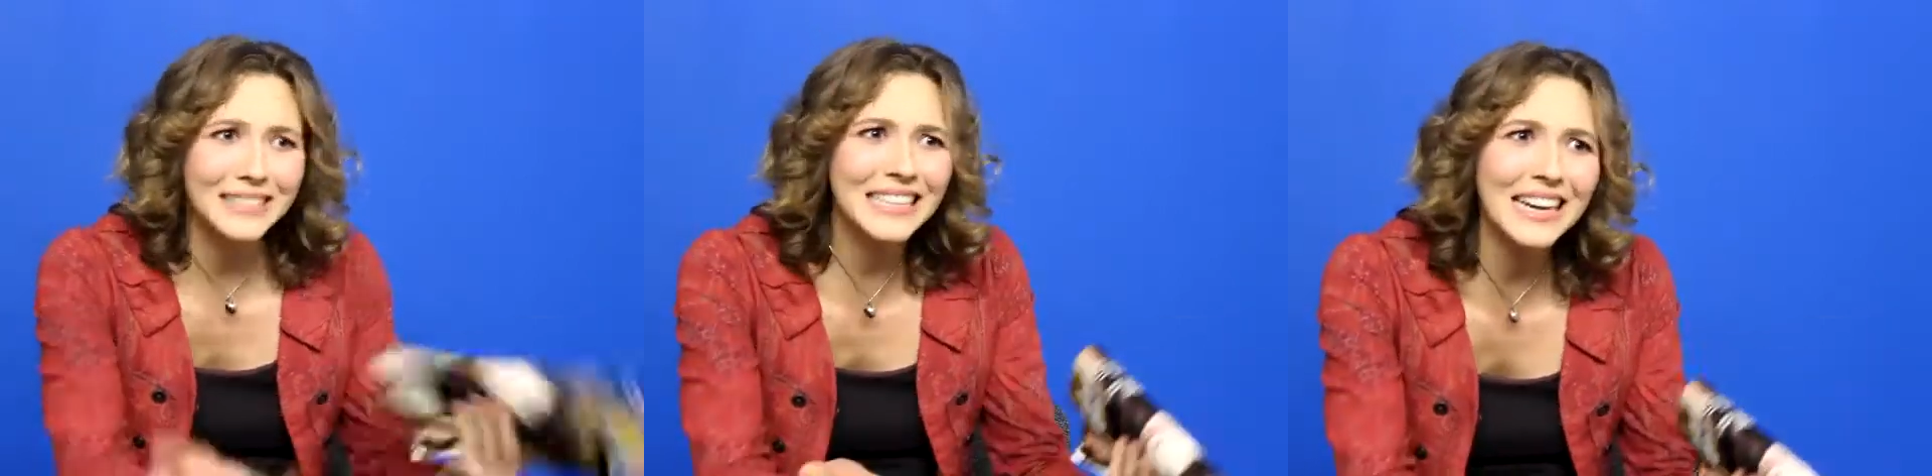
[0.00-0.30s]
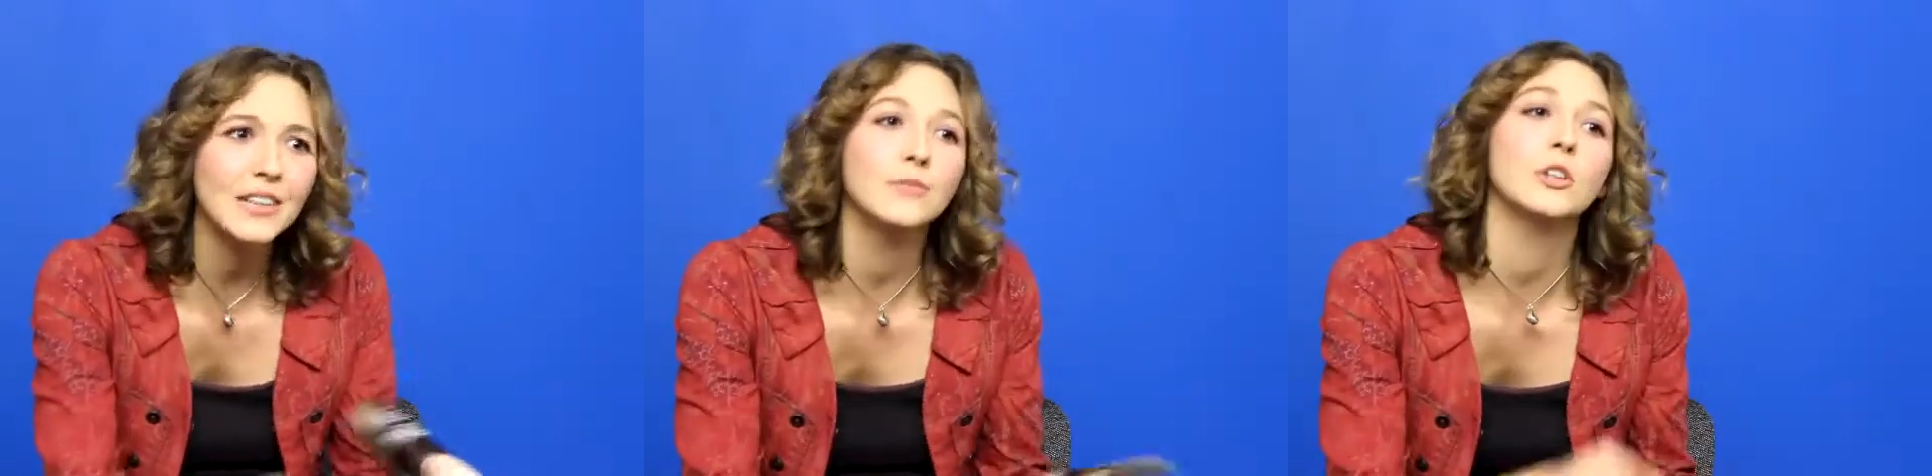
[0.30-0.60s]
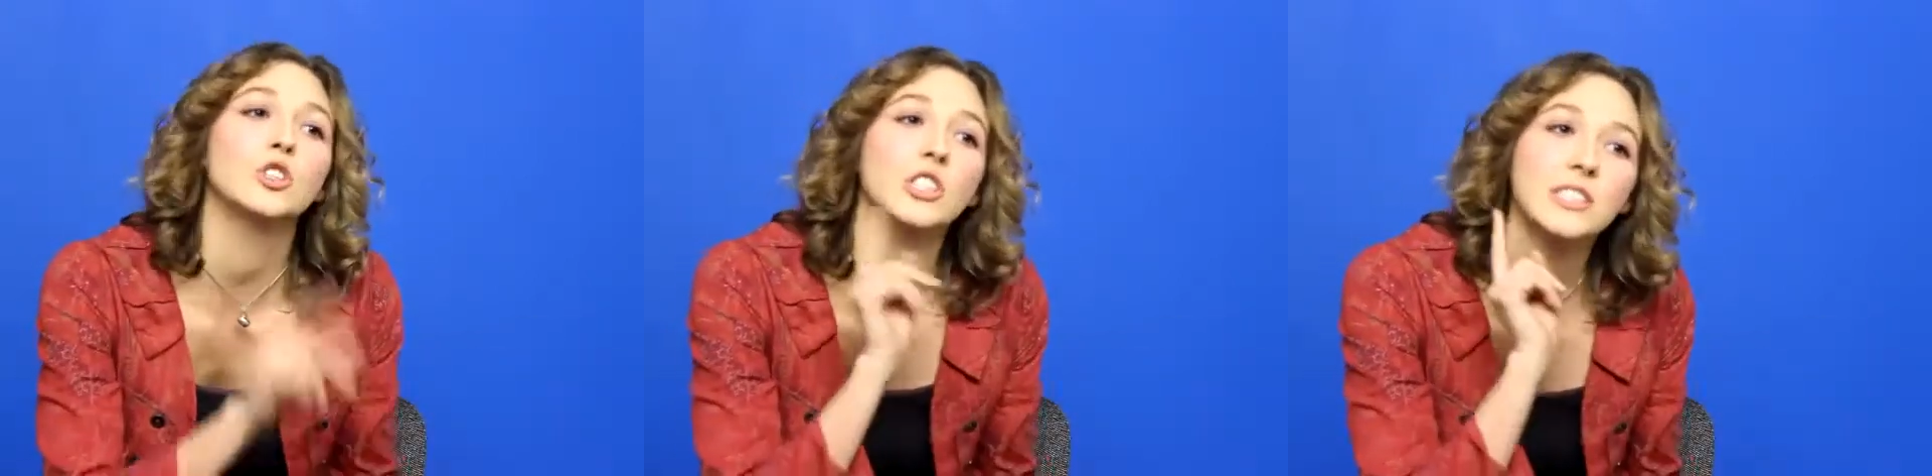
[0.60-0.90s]
see,
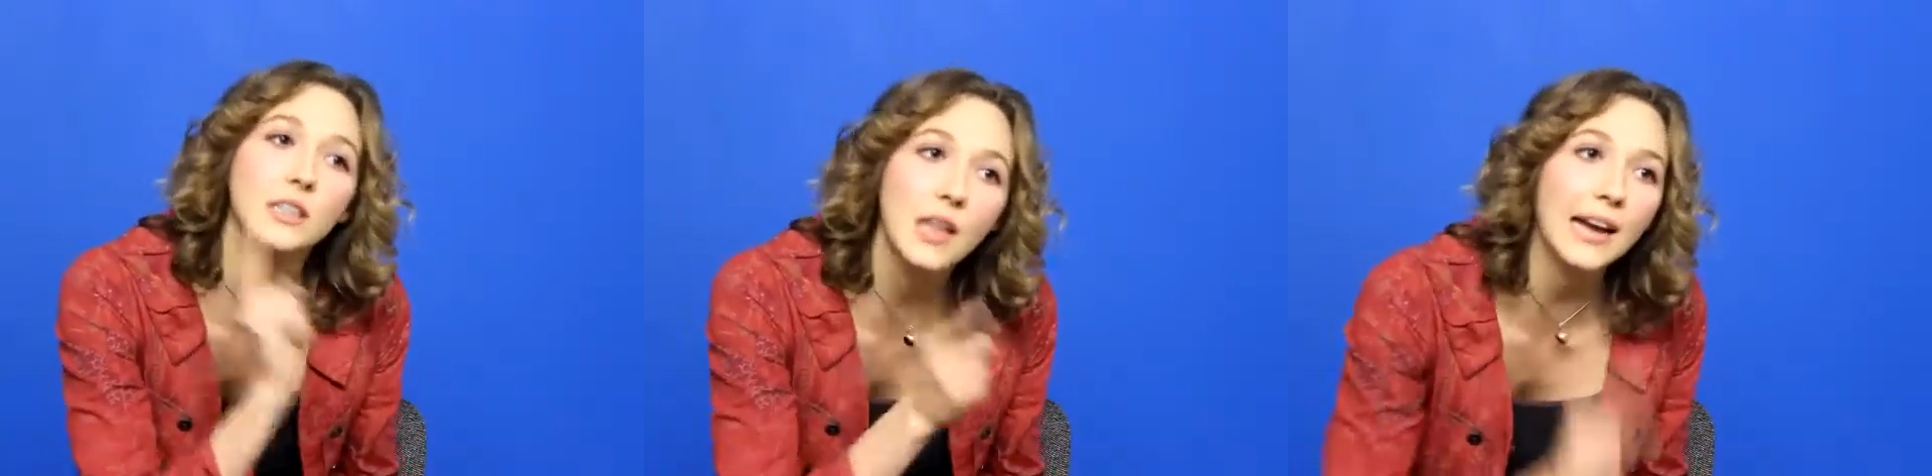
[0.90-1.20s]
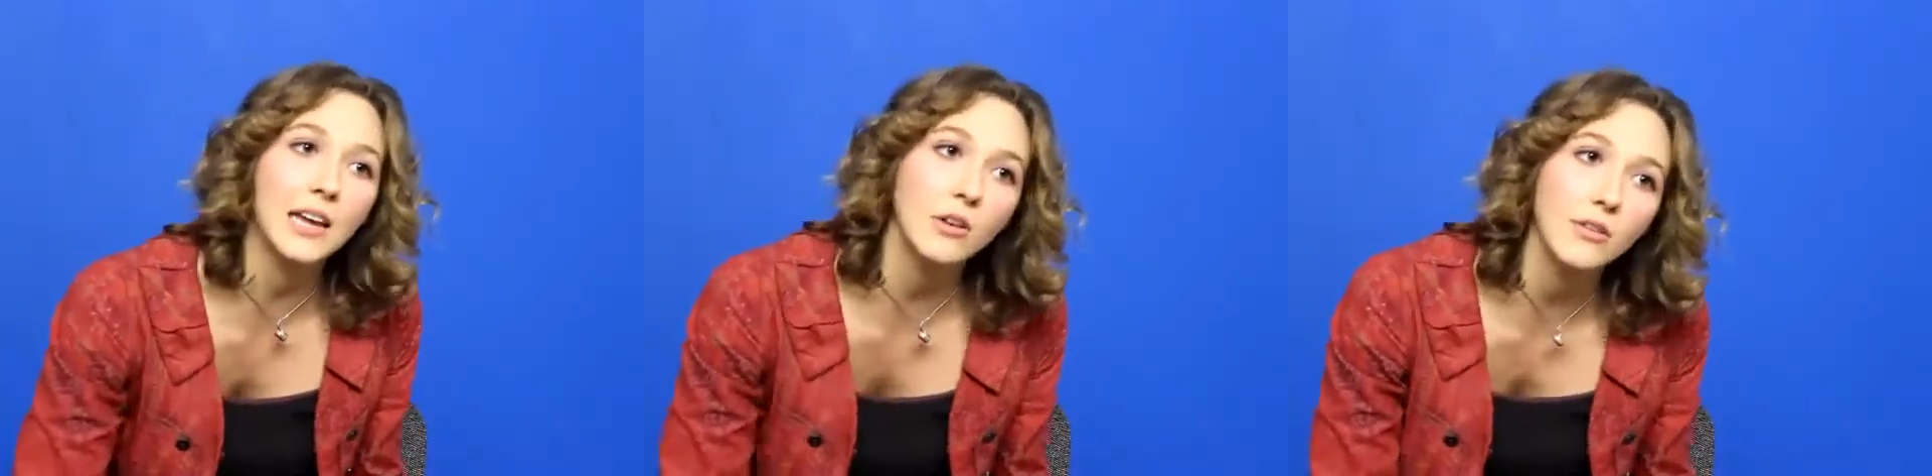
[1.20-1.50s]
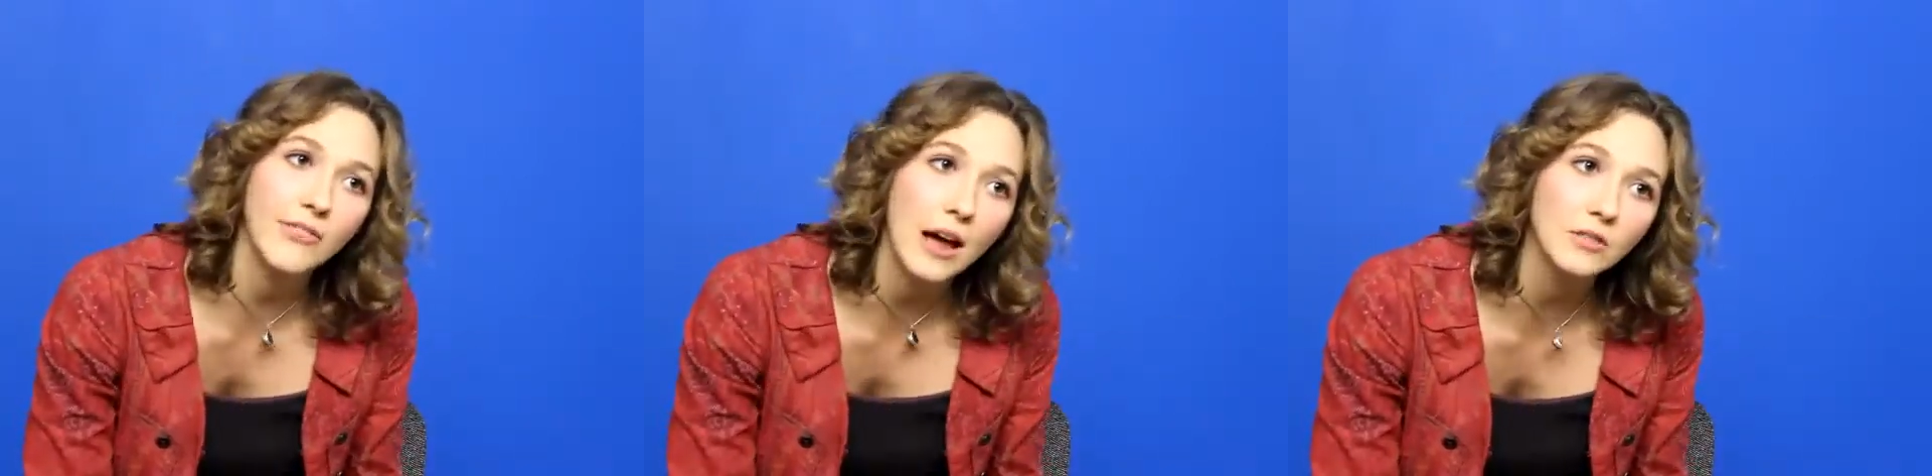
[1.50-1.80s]
she's lucky to
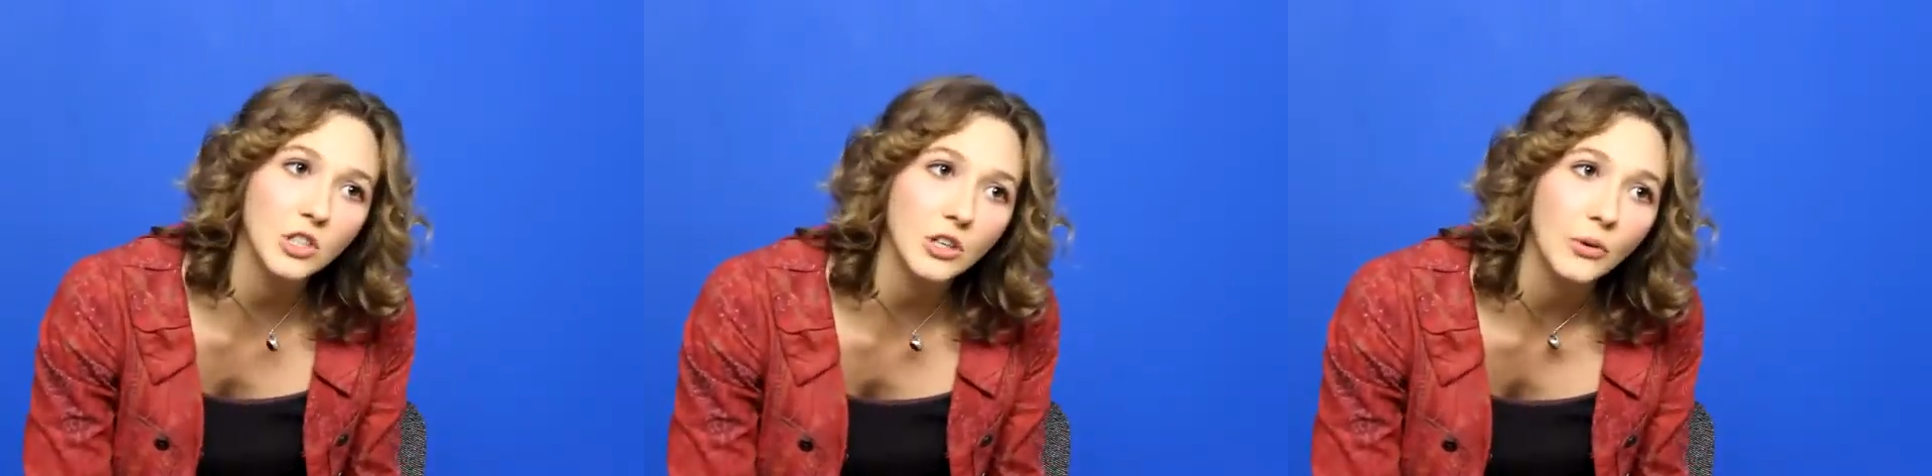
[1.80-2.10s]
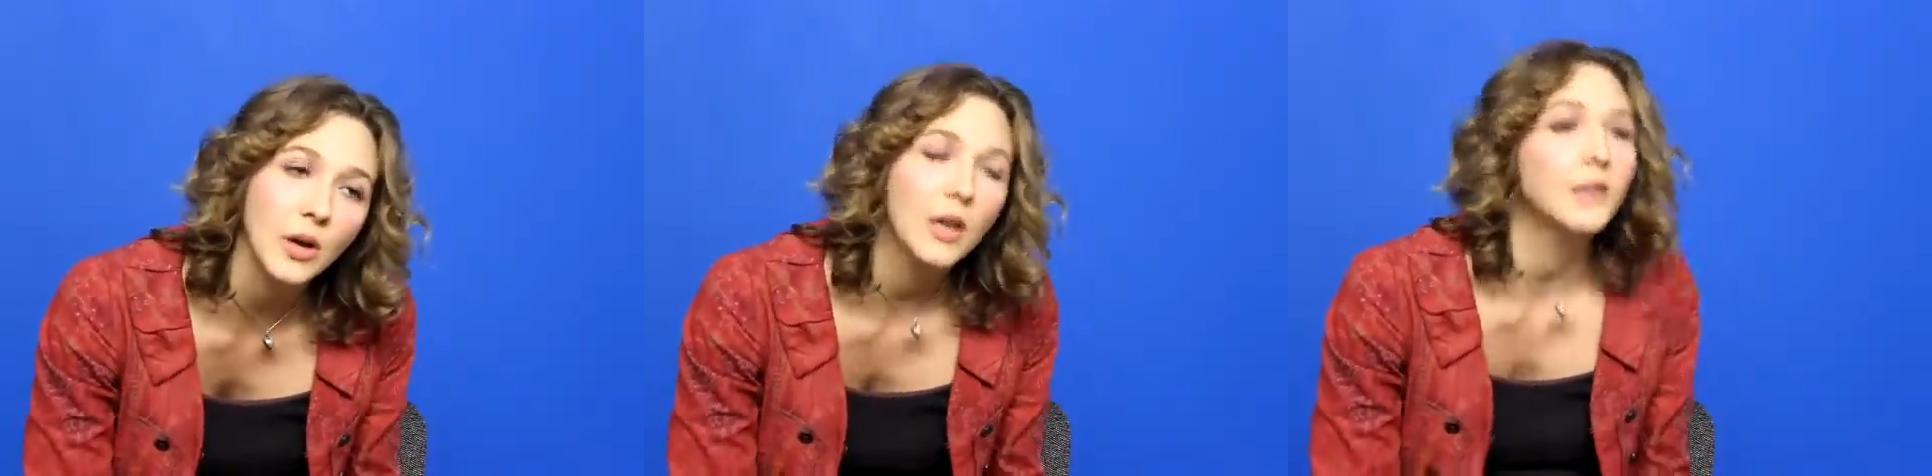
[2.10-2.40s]
have found you.